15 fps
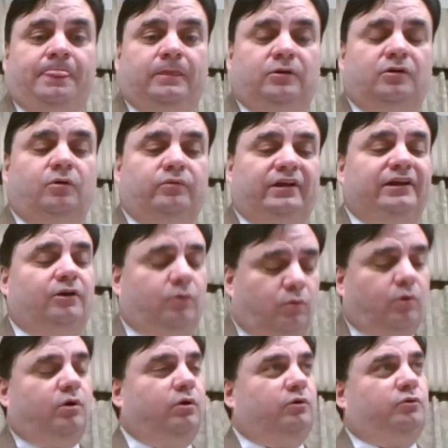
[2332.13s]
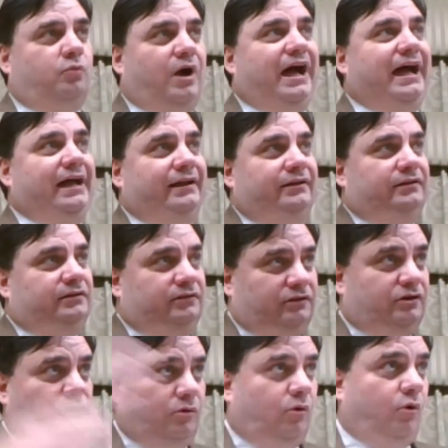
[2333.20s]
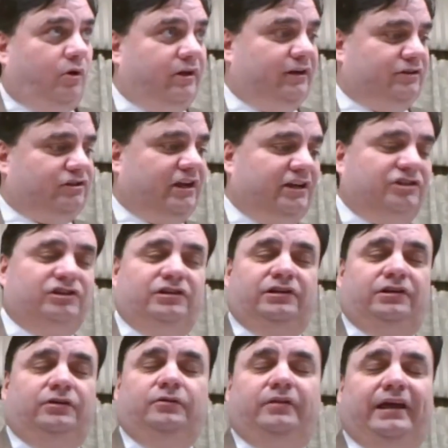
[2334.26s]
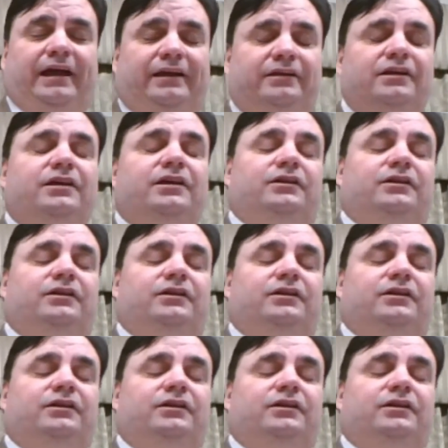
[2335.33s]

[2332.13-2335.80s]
You don't need a worldwide, you know, organization to do that.